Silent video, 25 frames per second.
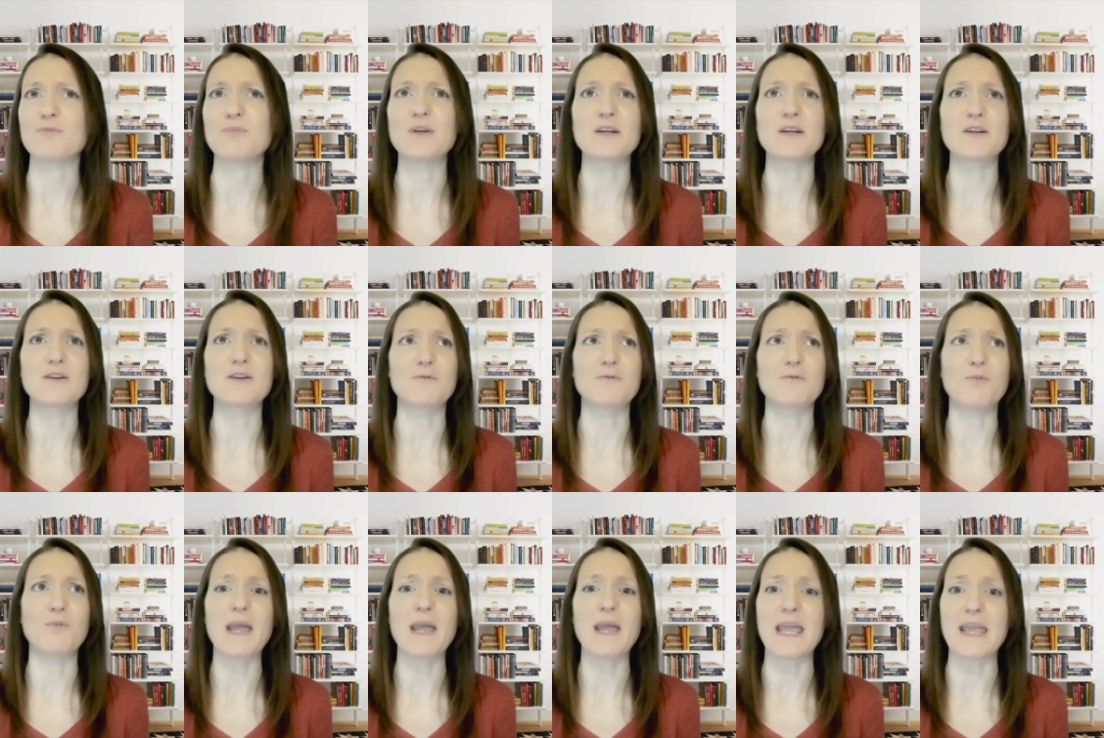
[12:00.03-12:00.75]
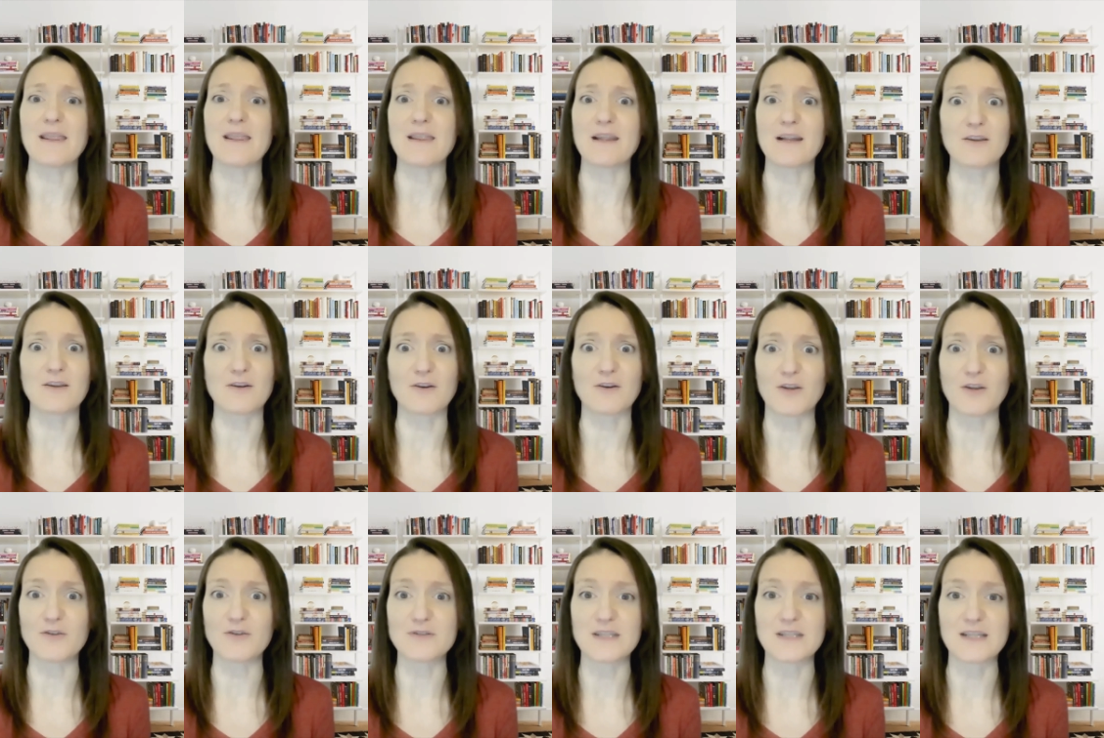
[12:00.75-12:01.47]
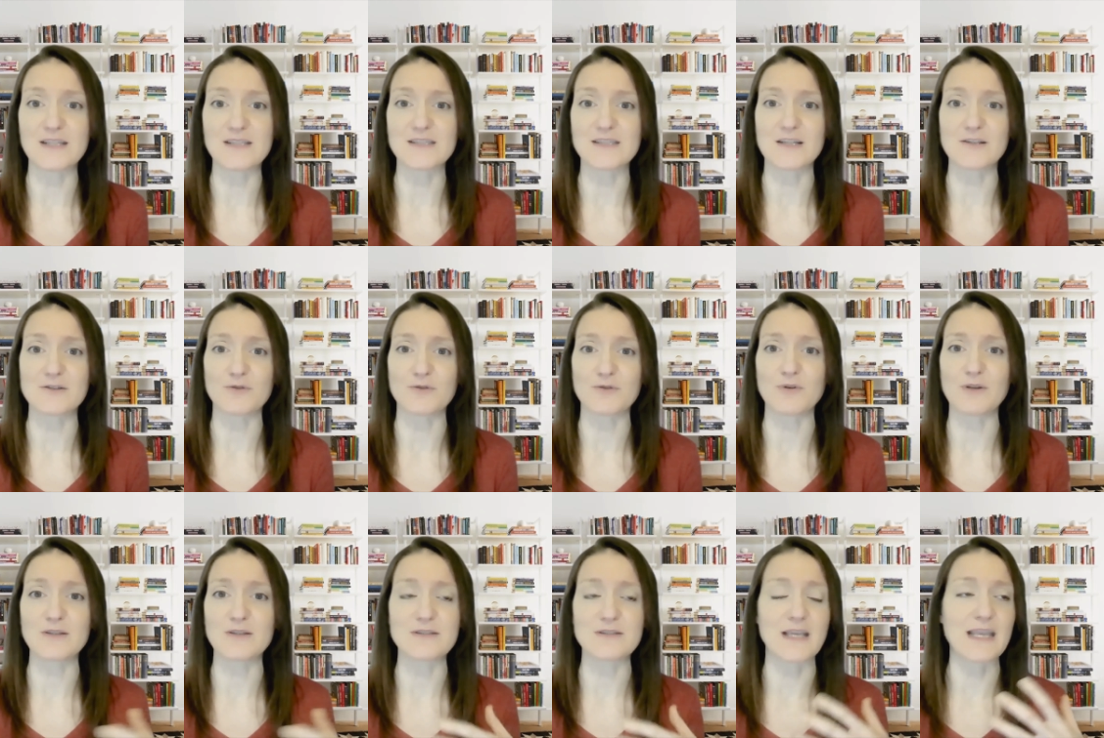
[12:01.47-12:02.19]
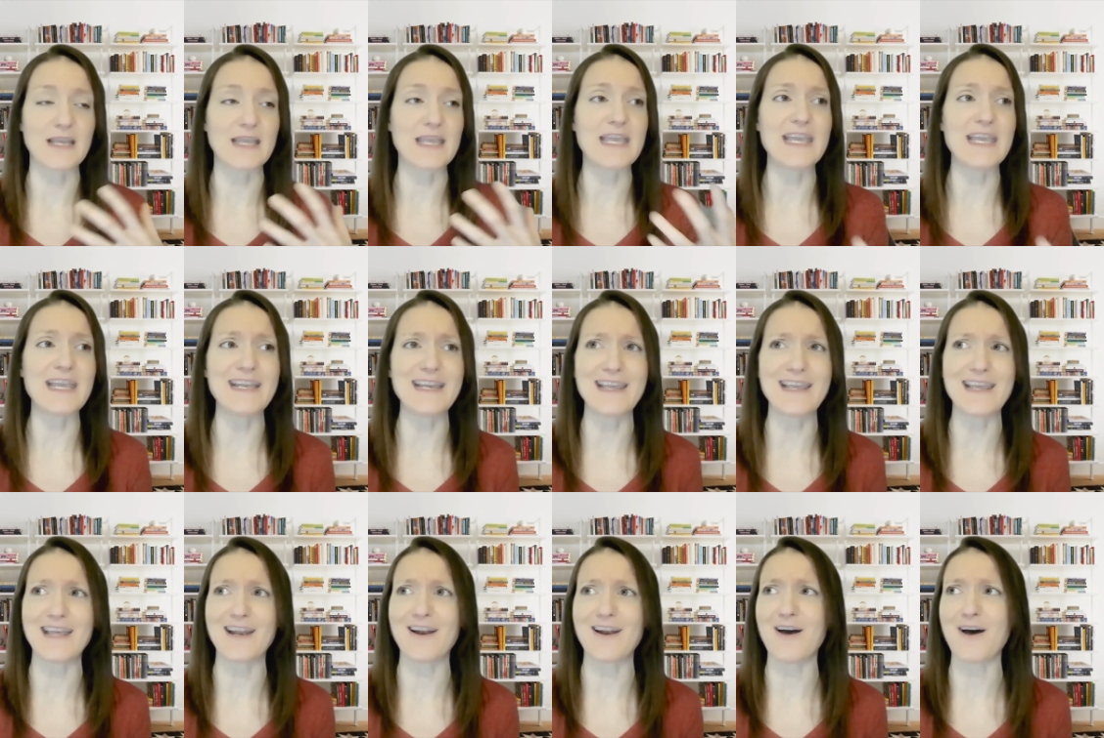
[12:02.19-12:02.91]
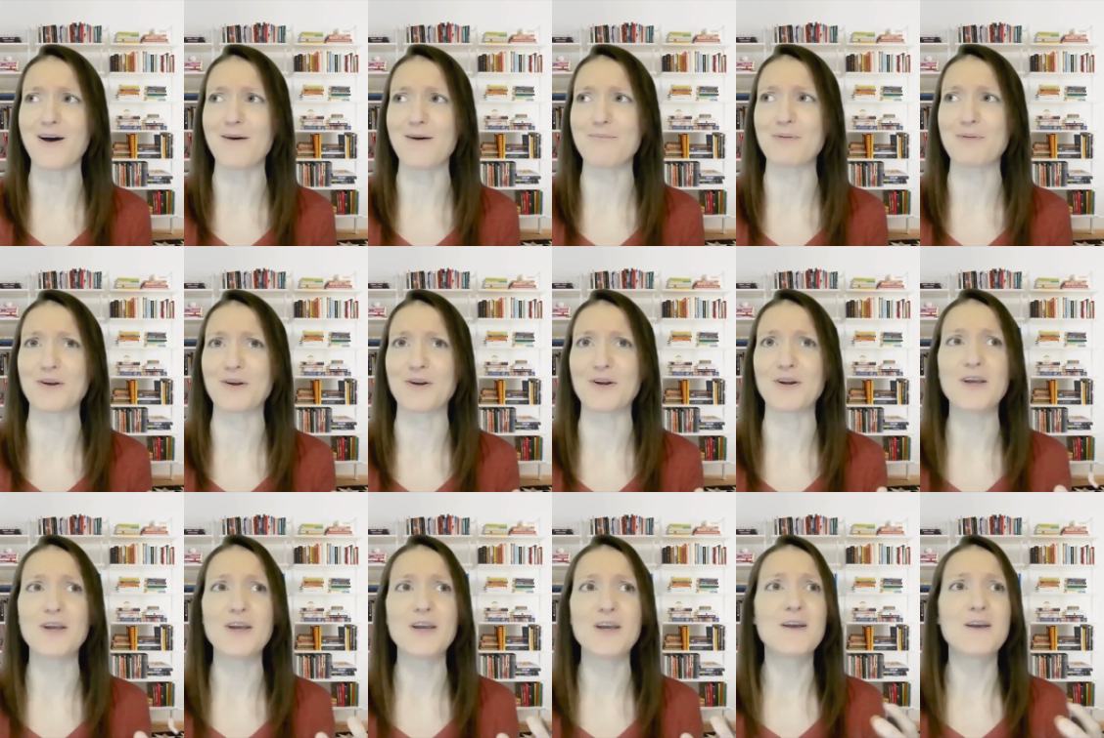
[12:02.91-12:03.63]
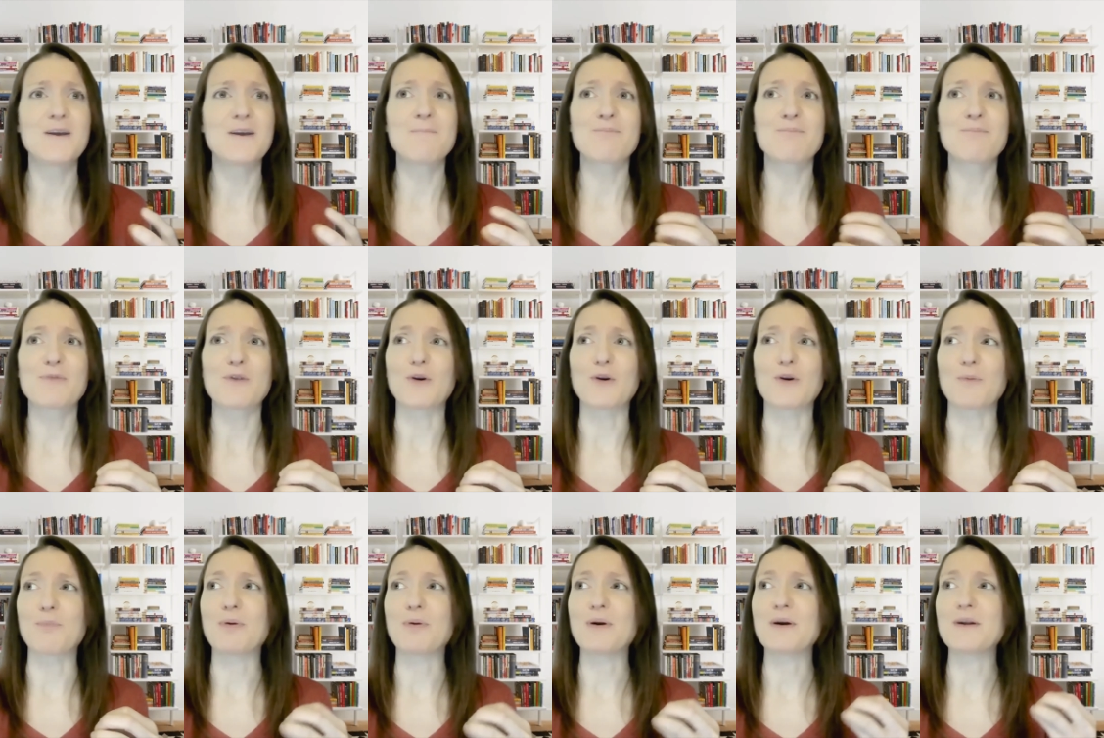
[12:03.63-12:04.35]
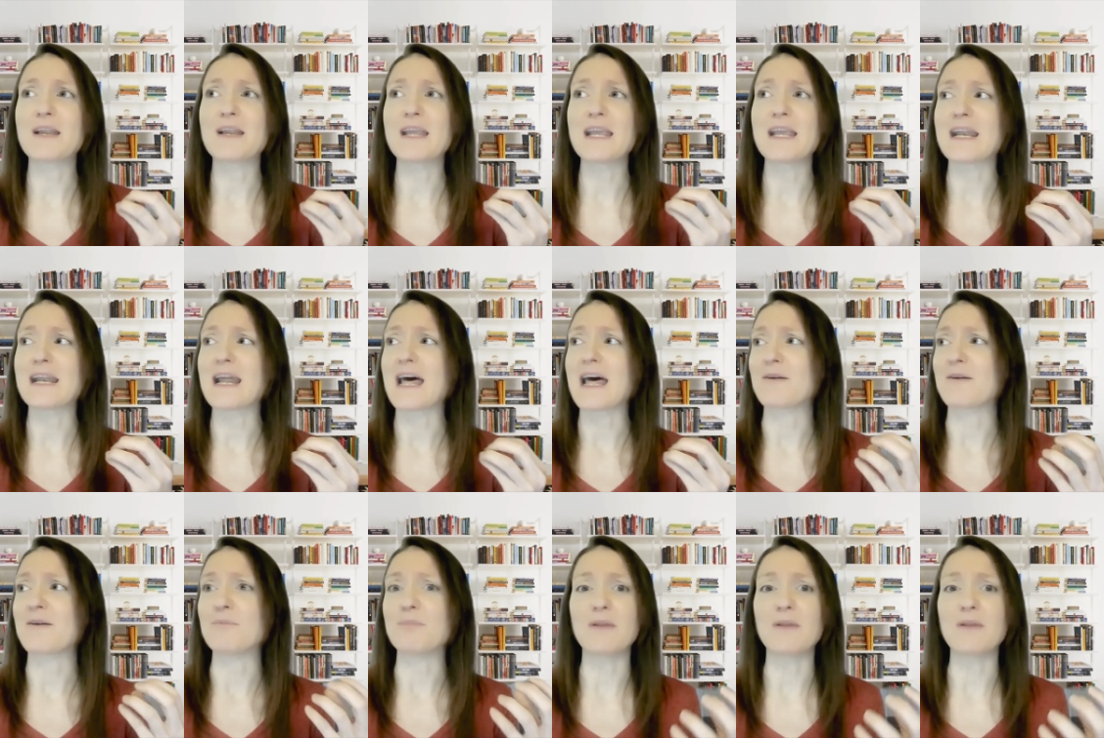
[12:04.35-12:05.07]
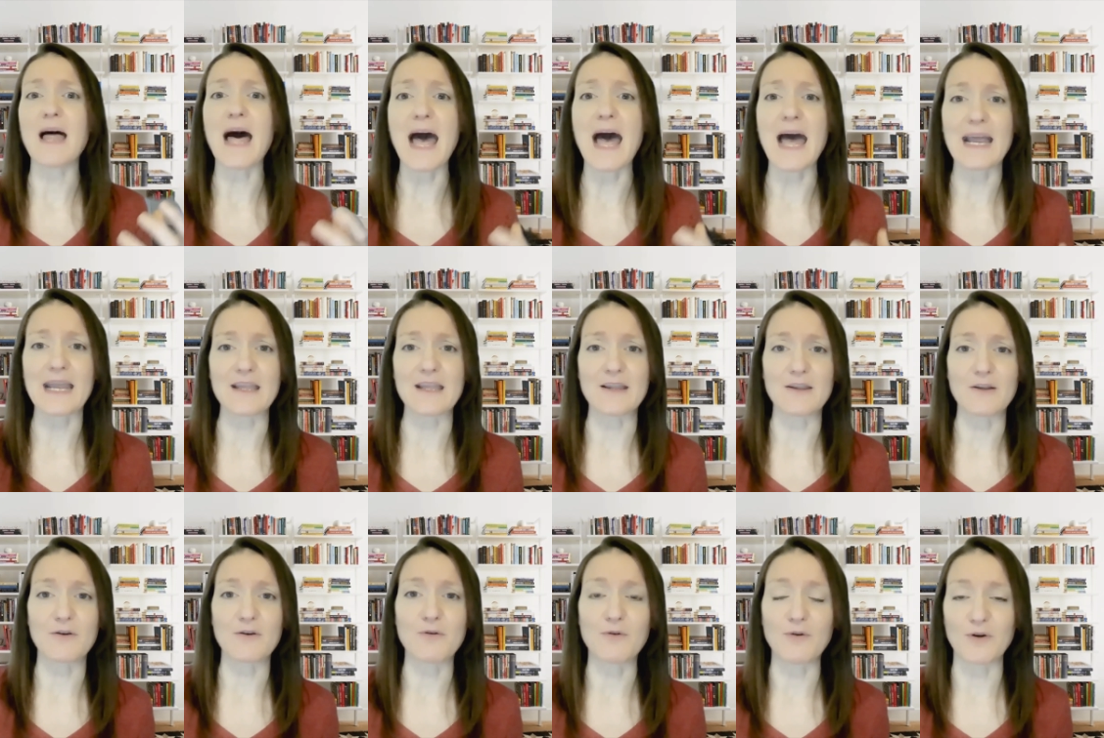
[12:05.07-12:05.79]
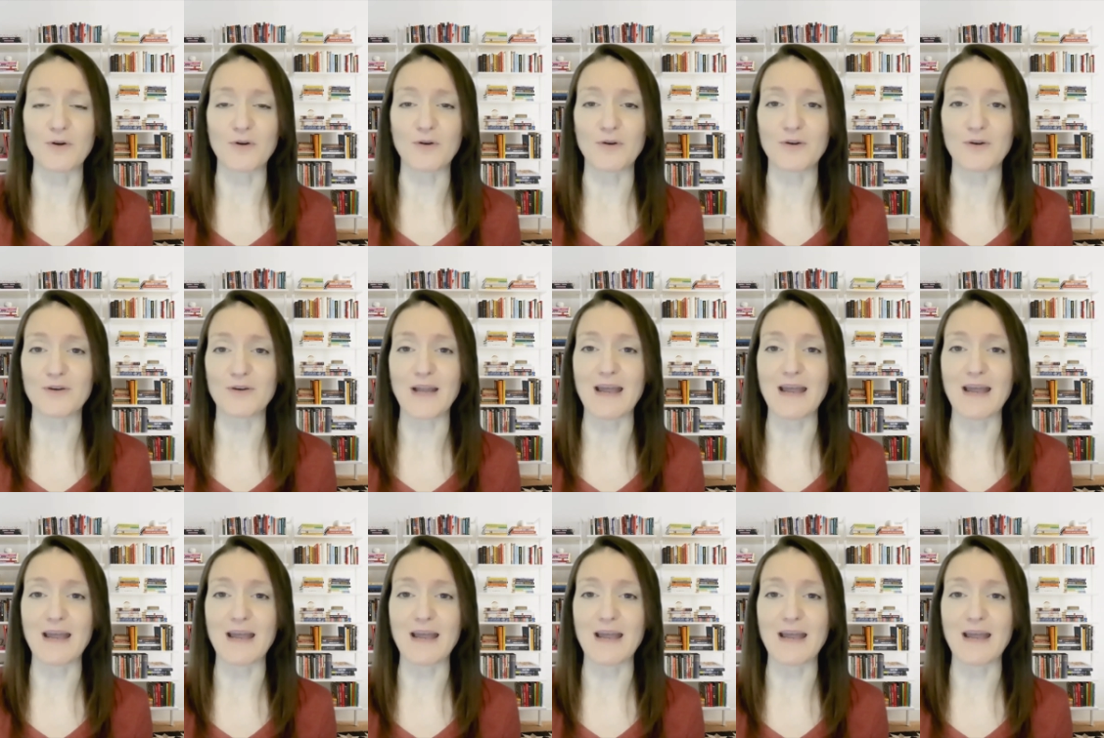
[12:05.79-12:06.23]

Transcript: weird way that they're using essential oils, like heating it up or or putting it on a block in the corner.